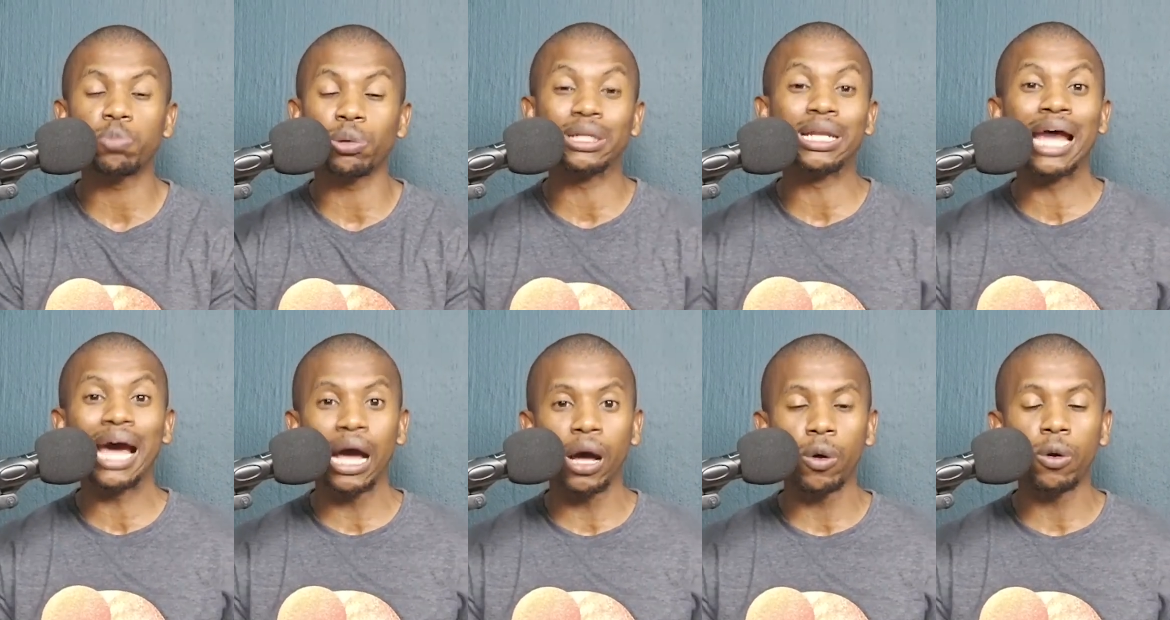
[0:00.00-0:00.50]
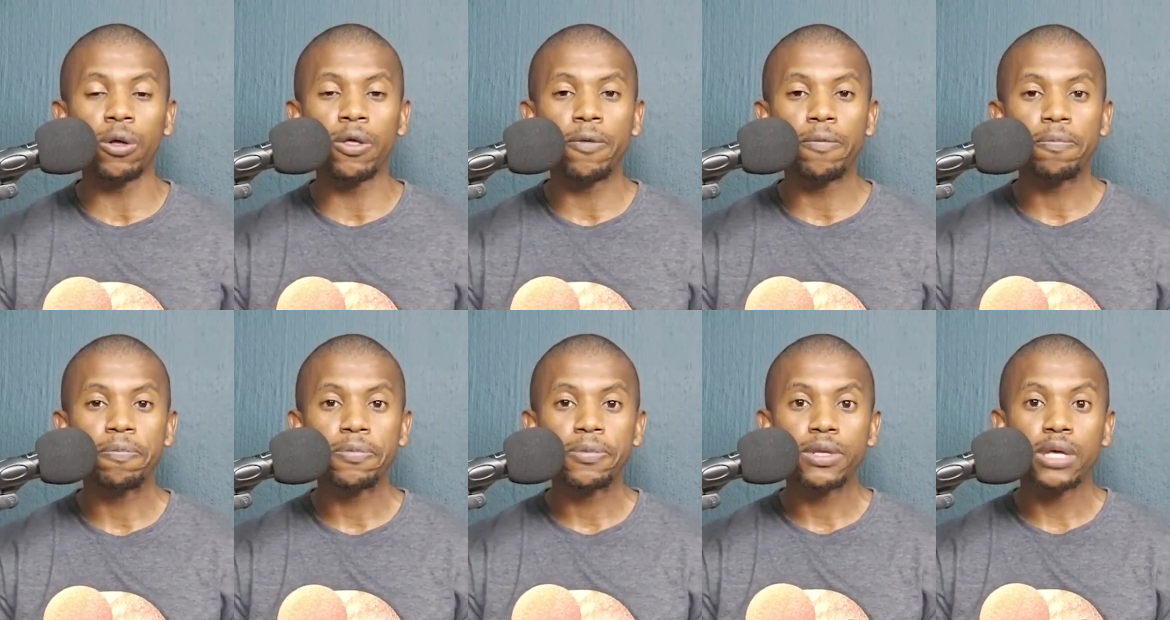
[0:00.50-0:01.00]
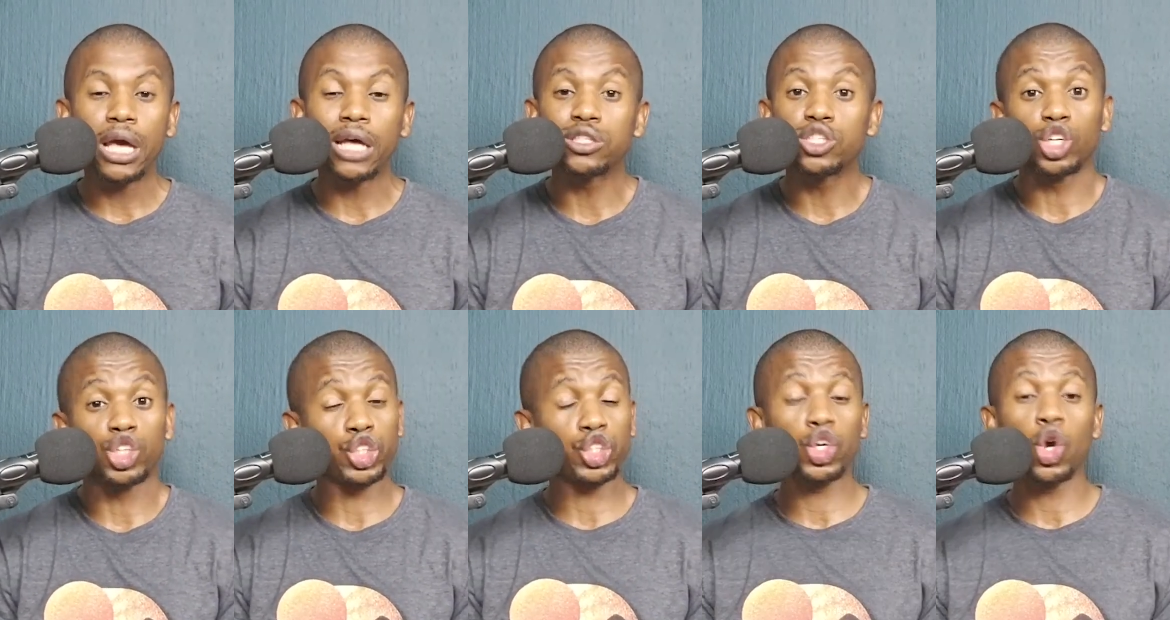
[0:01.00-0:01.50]
But now
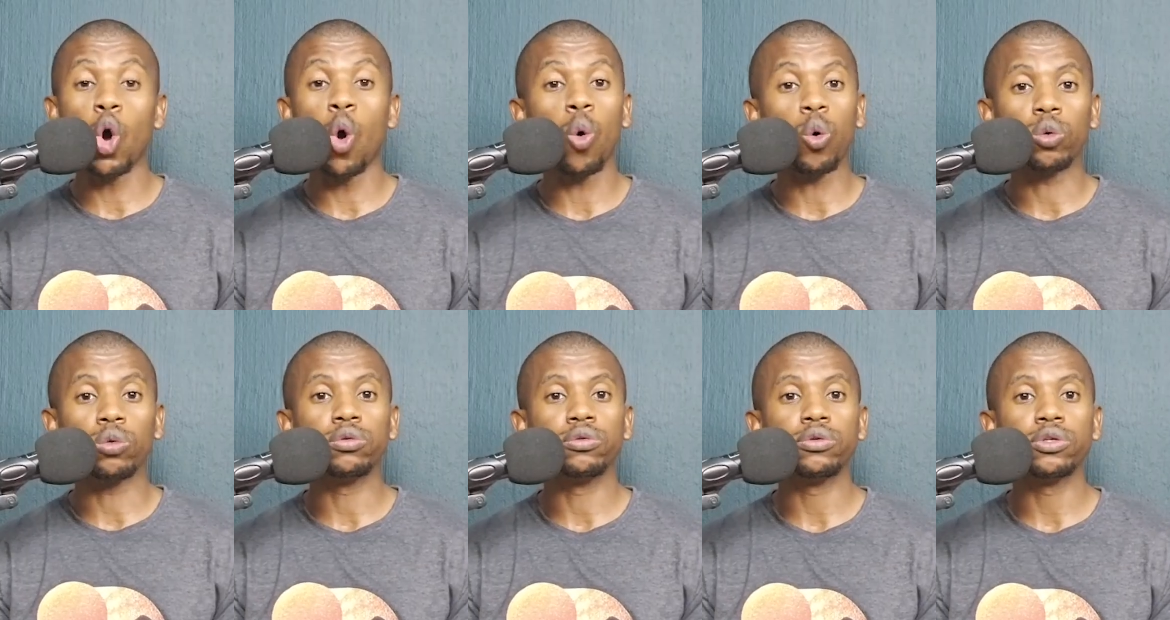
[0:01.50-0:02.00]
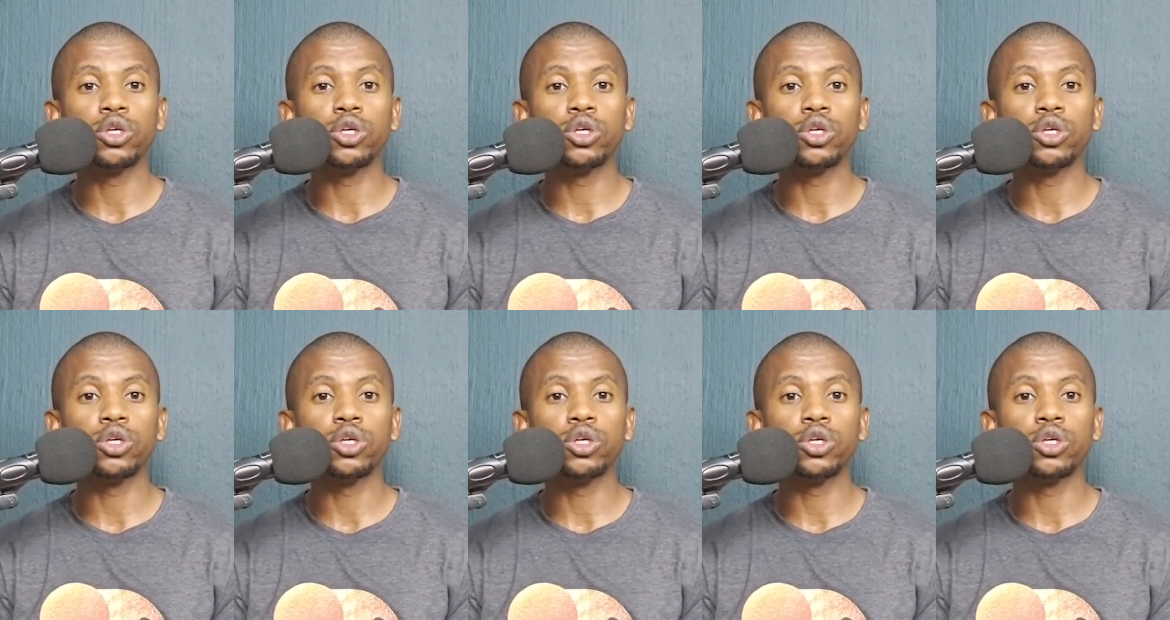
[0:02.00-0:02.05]
it's a show.